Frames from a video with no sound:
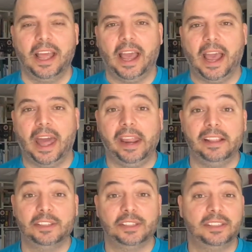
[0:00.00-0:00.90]
and
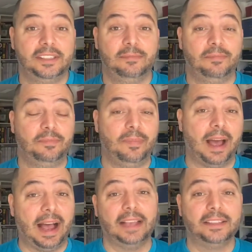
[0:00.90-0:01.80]
it's just
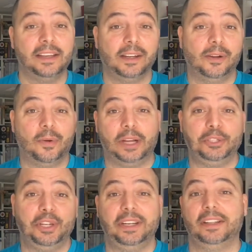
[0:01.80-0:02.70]
asking a
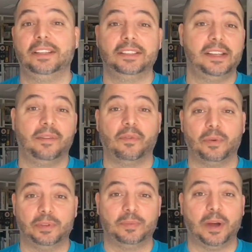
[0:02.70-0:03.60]
question and listening for
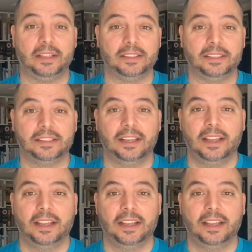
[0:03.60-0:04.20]
responses.